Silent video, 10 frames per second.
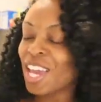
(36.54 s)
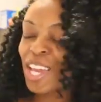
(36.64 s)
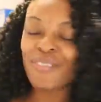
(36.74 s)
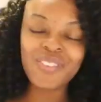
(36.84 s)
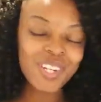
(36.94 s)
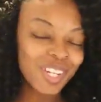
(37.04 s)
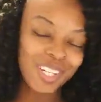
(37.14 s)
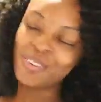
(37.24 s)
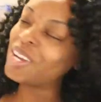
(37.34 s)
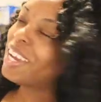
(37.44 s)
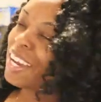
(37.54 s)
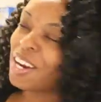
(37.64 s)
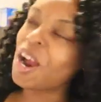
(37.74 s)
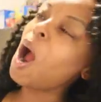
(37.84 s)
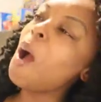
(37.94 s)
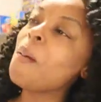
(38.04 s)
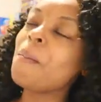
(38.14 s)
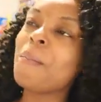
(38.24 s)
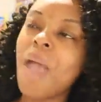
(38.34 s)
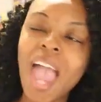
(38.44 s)
If you're new here,
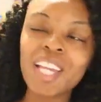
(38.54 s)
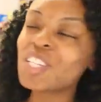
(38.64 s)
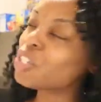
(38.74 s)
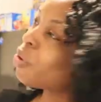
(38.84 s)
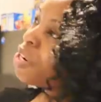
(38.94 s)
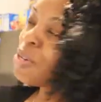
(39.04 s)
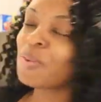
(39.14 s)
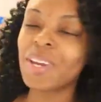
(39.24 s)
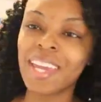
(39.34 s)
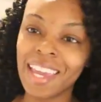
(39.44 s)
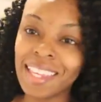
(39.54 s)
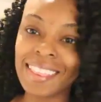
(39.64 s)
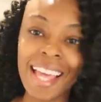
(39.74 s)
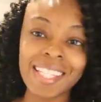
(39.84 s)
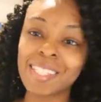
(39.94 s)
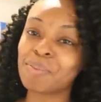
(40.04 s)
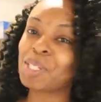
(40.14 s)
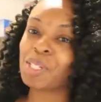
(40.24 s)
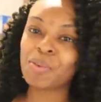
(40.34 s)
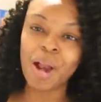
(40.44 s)
make sure you hit that
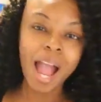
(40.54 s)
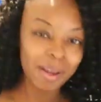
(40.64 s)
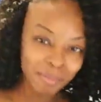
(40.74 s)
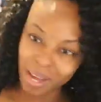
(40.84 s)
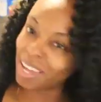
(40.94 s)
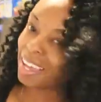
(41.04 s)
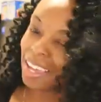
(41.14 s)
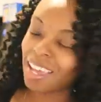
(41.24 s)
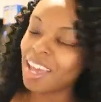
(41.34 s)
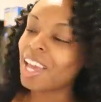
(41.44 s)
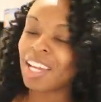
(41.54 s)
subscribe button